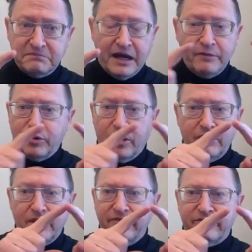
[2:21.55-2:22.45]
I
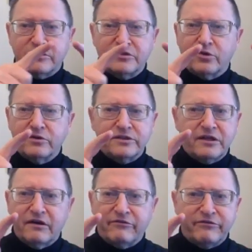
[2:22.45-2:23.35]
probably have a dozen
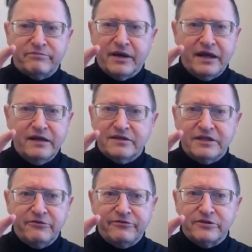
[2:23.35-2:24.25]
of players in
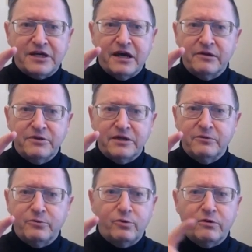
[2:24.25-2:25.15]
the first 100 in
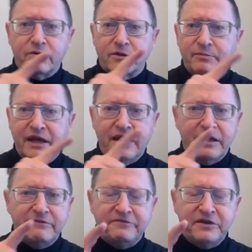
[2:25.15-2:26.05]
the world, male
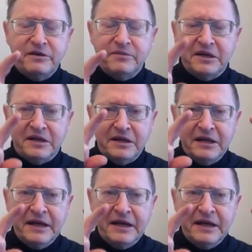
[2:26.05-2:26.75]
and female,